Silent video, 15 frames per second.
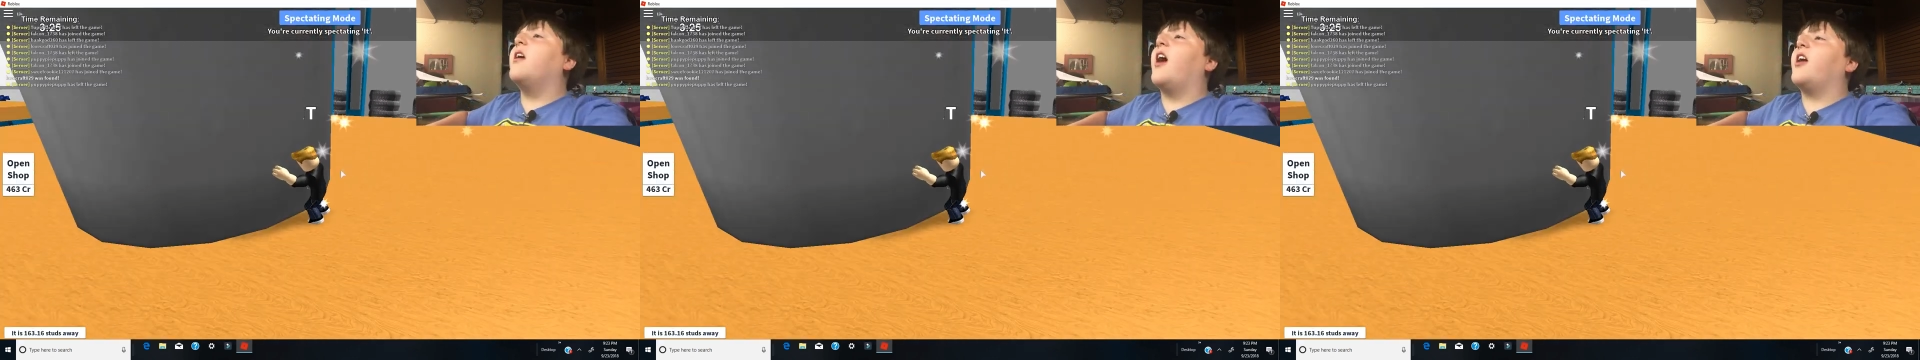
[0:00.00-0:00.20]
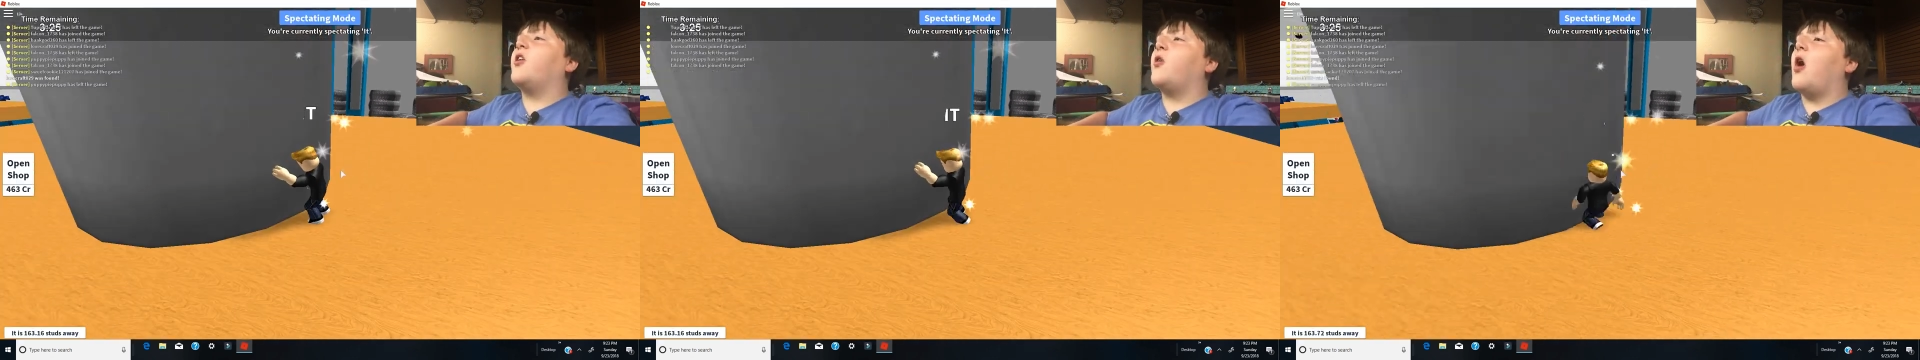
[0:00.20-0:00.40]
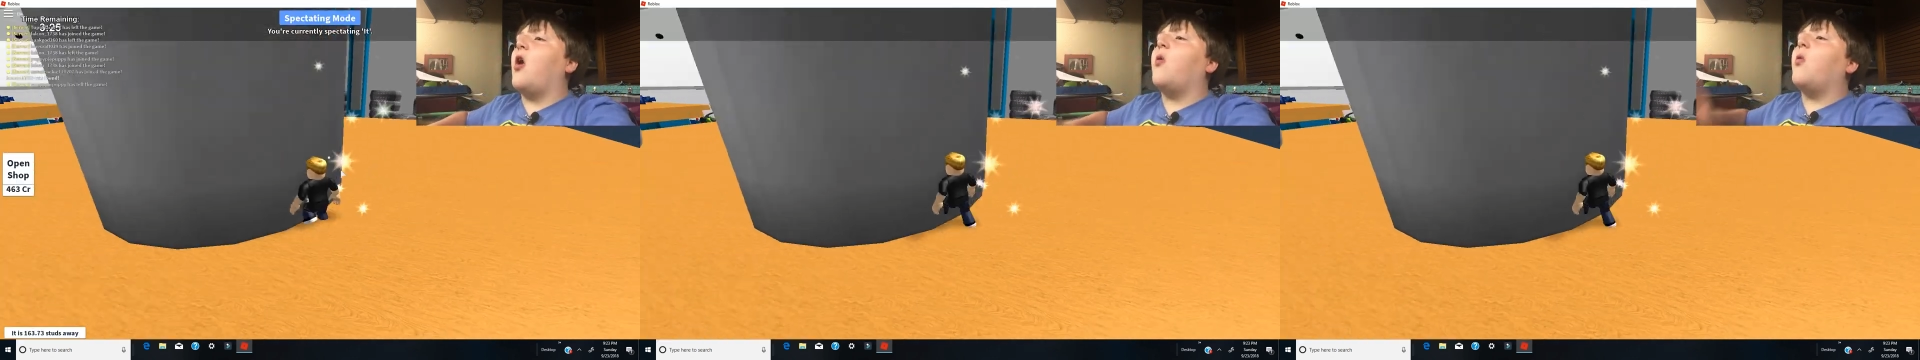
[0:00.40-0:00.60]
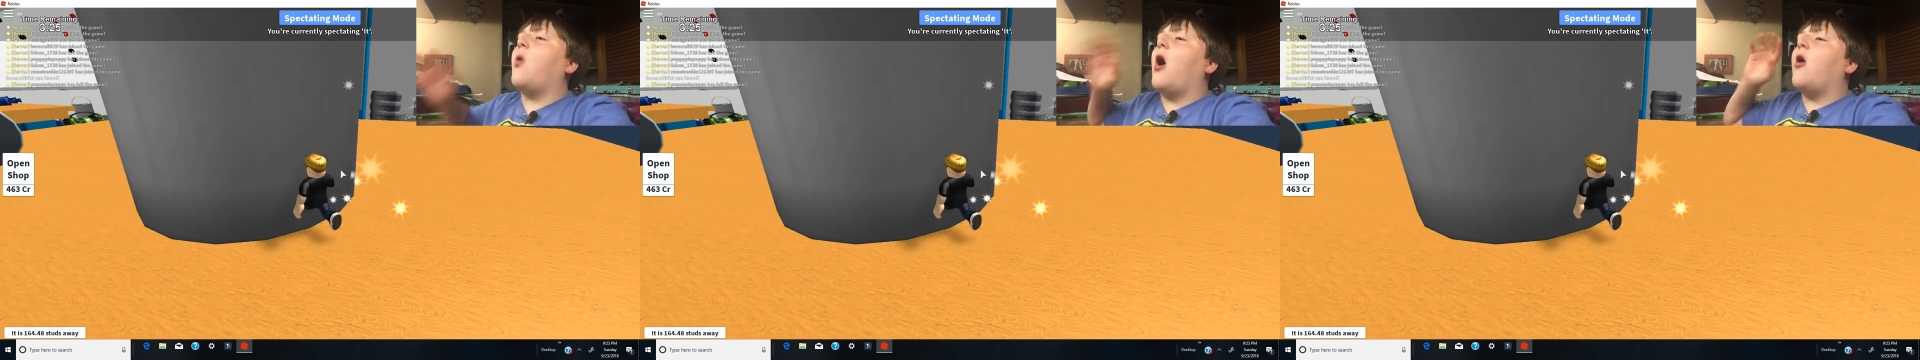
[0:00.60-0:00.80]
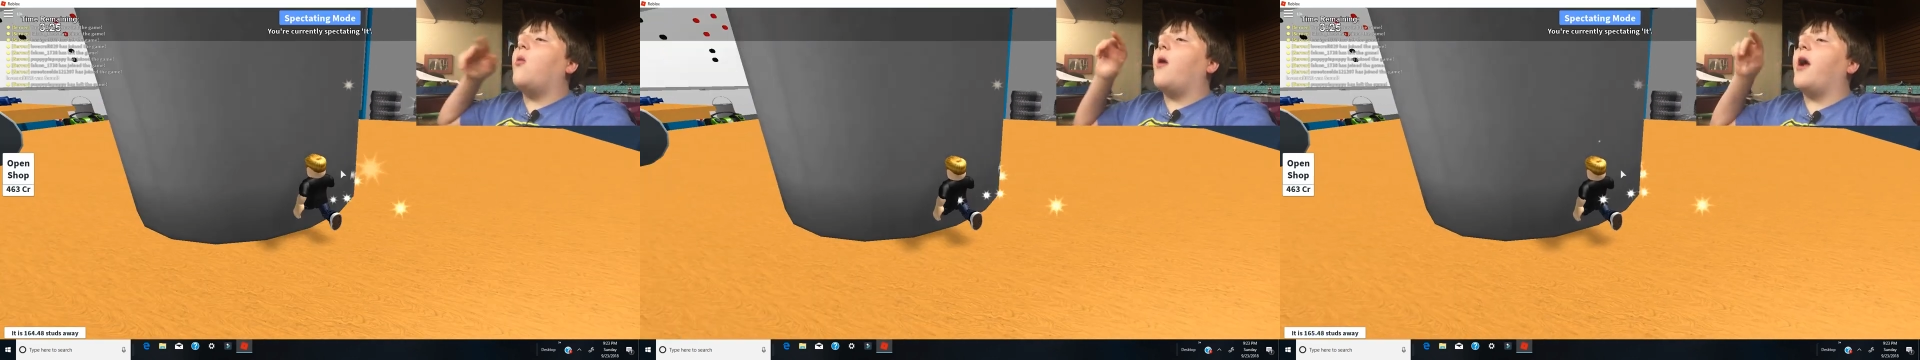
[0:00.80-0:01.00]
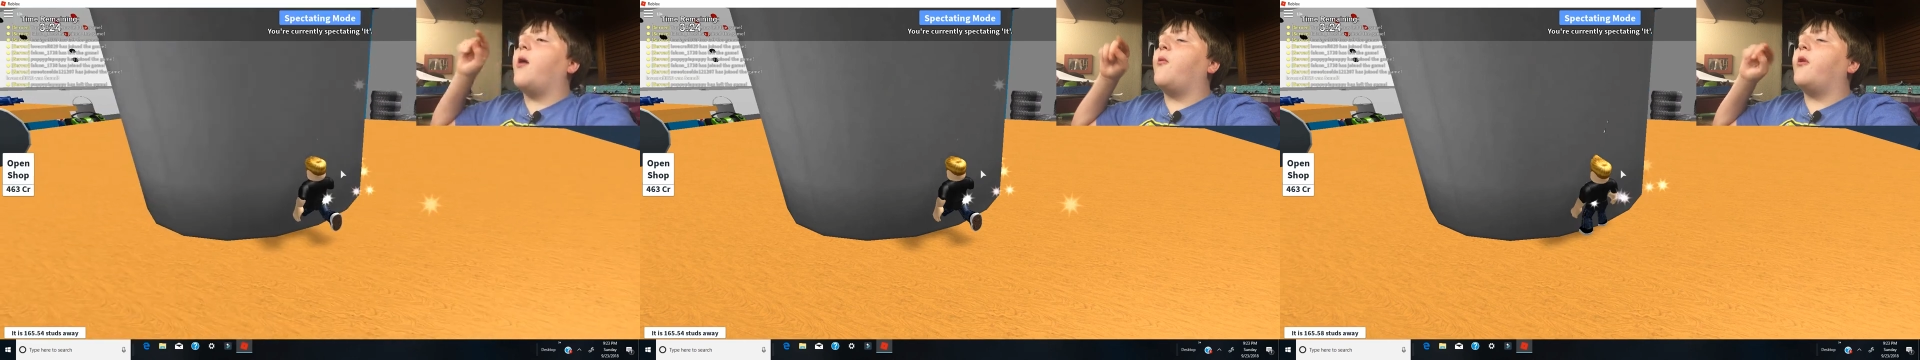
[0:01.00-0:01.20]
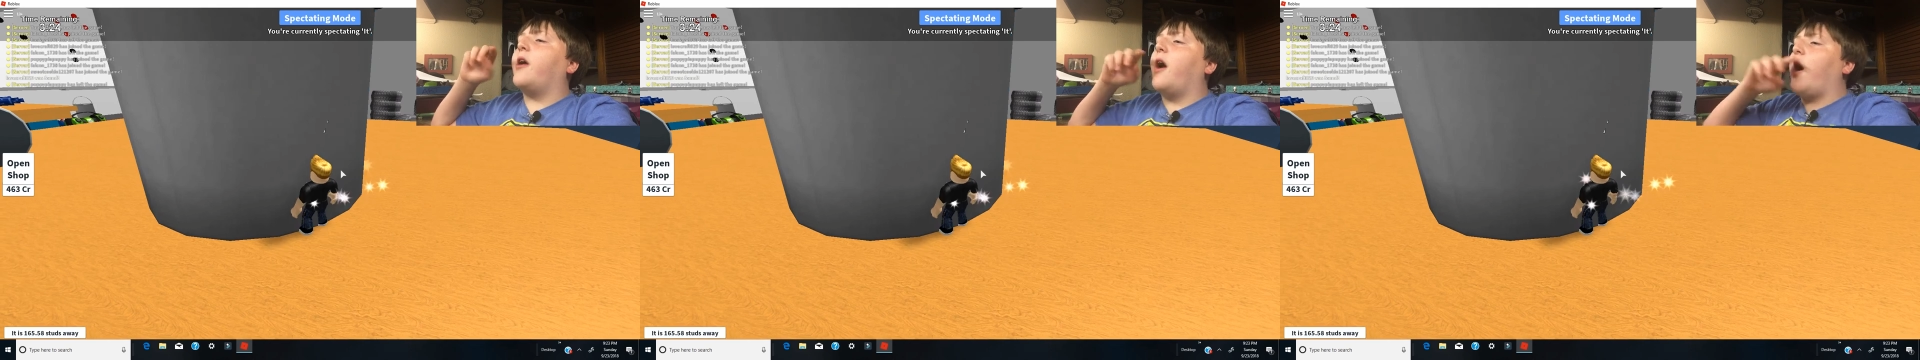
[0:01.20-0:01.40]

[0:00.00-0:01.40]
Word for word: I don't know. Oh, well, wait. What